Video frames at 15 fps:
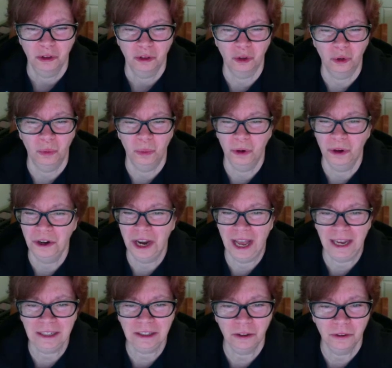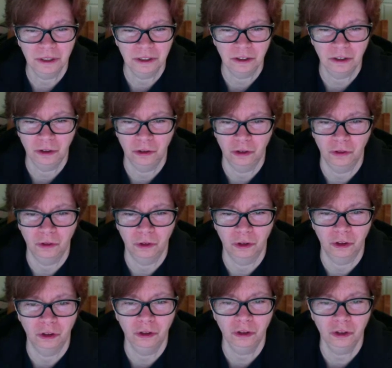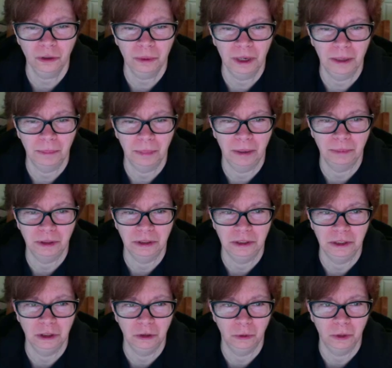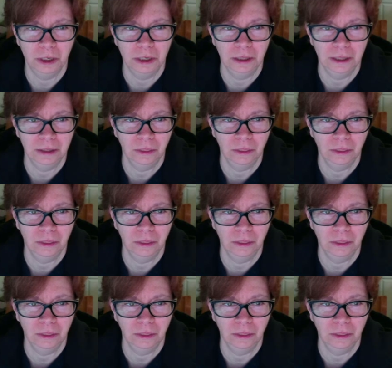So we're not going to use the version. You saw when I popped in here, right?